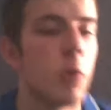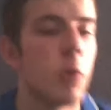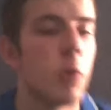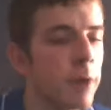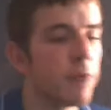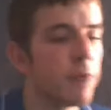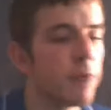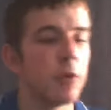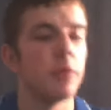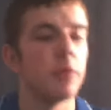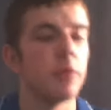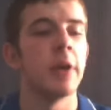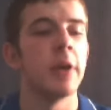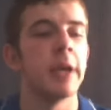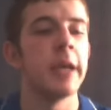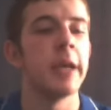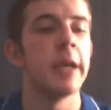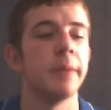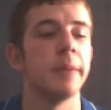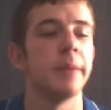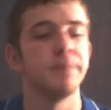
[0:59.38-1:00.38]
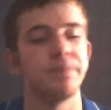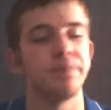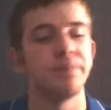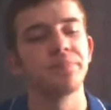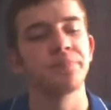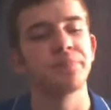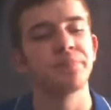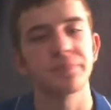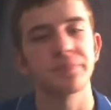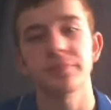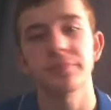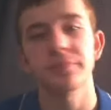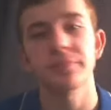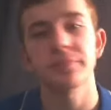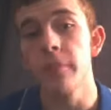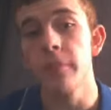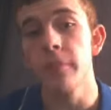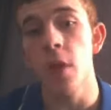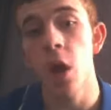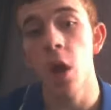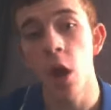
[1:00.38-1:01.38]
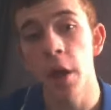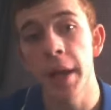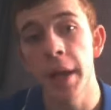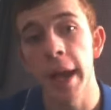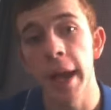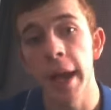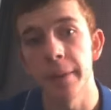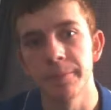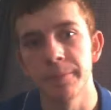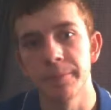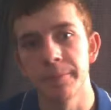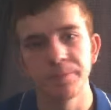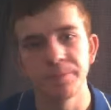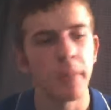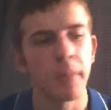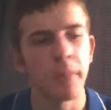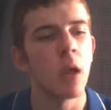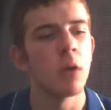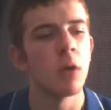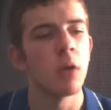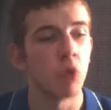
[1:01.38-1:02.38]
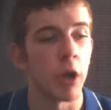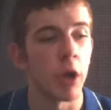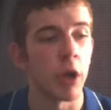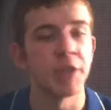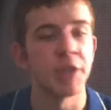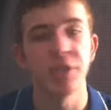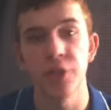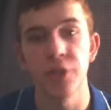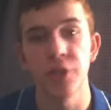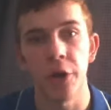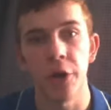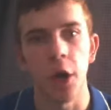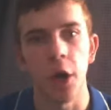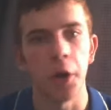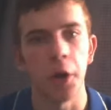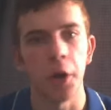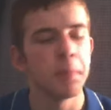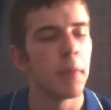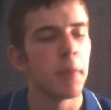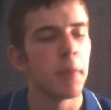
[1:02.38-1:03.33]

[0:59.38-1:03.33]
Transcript: a few of you are here. Okay, right, Sternguard.